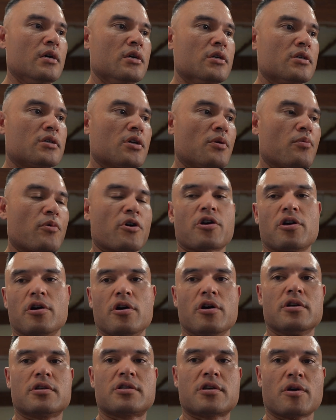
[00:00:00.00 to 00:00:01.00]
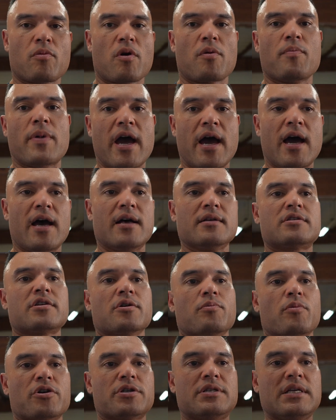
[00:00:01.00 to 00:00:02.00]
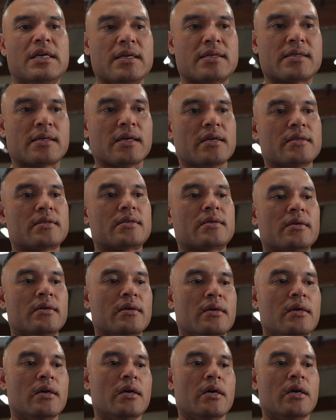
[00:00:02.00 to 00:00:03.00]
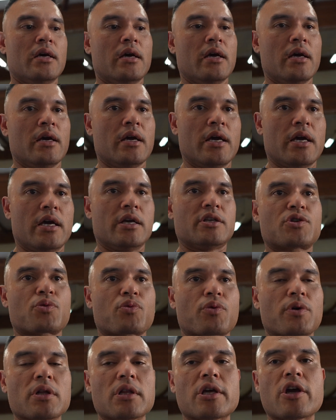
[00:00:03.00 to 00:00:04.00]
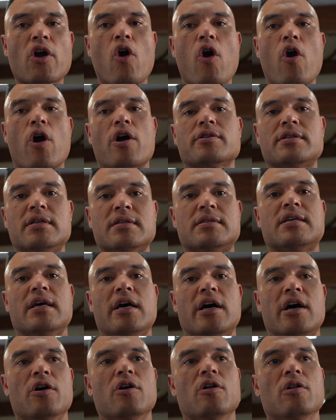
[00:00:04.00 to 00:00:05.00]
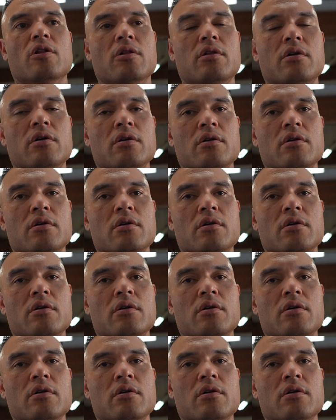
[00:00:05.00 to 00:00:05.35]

Some are good, some are bad, some are decent. It's really hard to tell